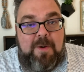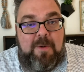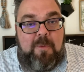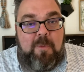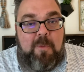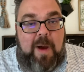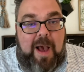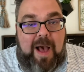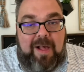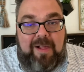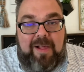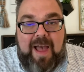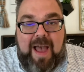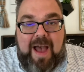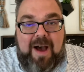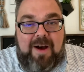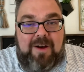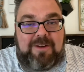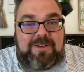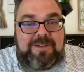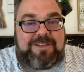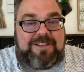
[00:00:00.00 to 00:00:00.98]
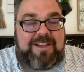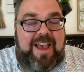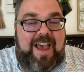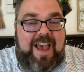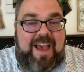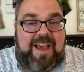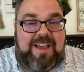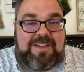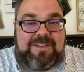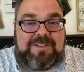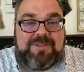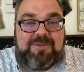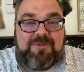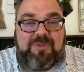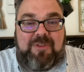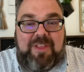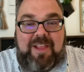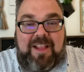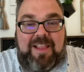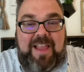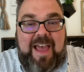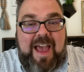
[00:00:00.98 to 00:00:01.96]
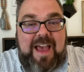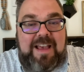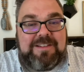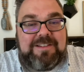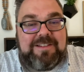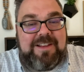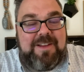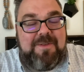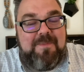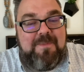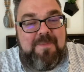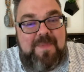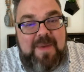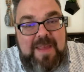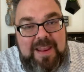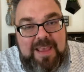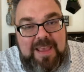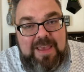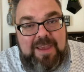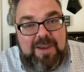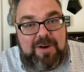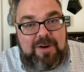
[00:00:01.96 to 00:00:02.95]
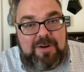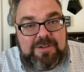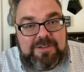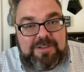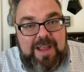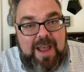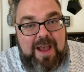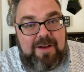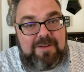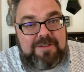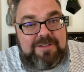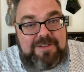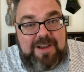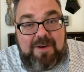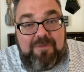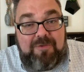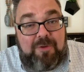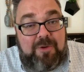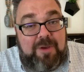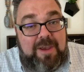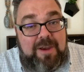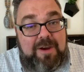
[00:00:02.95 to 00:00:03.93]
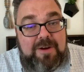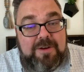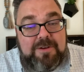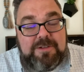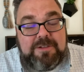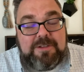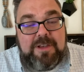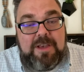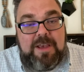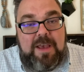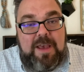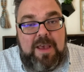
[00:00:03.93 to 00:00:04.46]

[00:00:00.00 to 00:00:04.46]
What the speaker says: Wellhouse has, for the last many years now, several years,